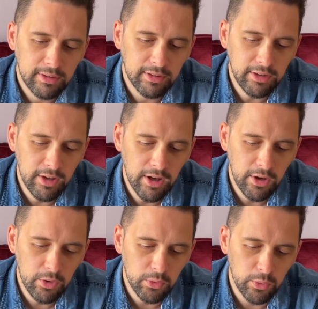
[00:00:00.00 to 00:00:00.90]

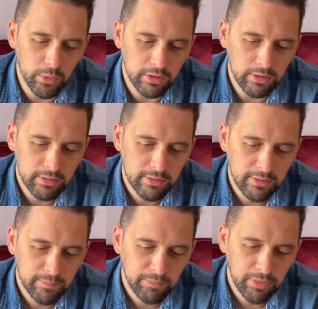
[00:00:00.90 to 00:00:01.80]
No.
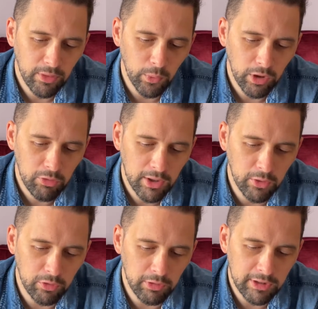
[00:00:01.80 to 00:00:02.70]
The world
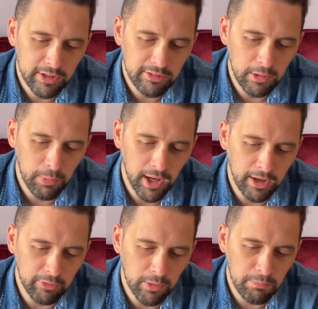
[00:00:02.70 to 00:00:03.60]
record for reciting pi
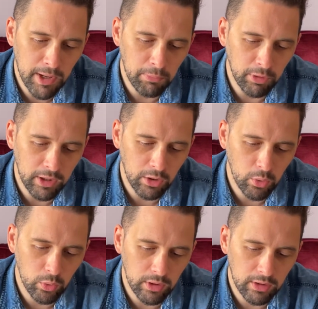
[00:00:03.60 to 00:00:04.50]
from memory,
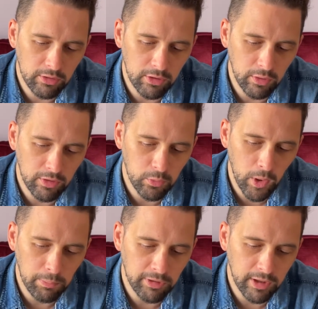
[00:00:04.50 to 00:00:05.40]
according to this
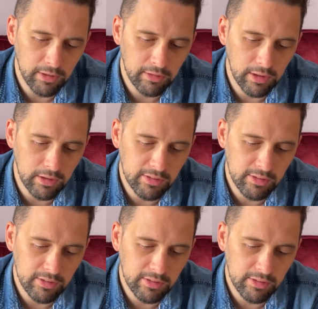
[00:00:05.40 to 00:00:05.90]
website, is